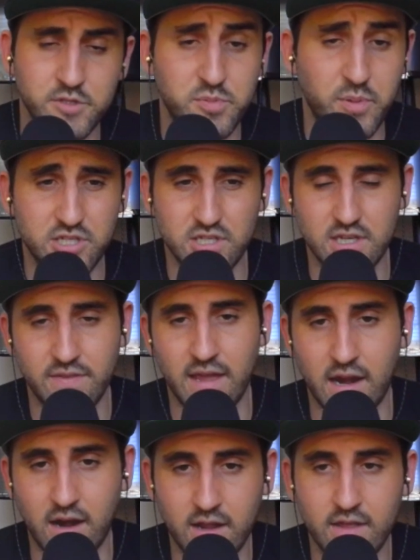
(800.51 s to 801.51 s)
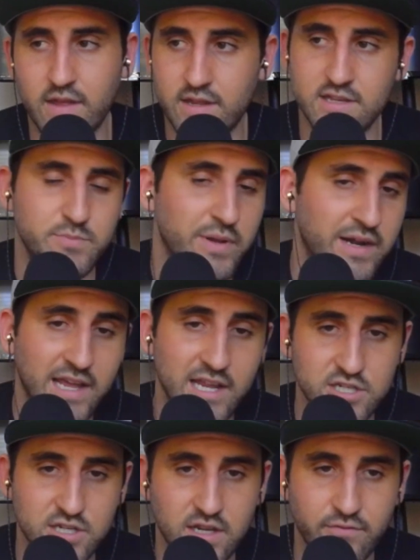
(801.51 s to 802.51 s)
especially in the area that he's been an
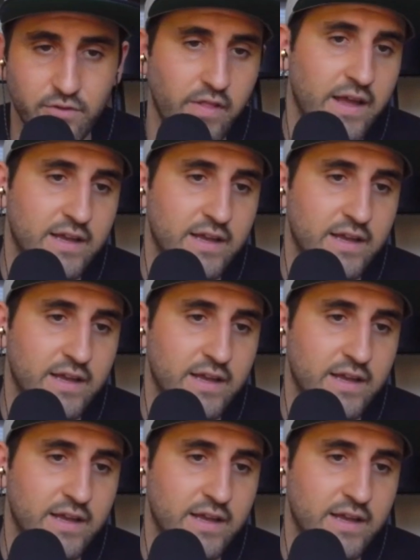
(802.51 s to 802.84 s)
agent in for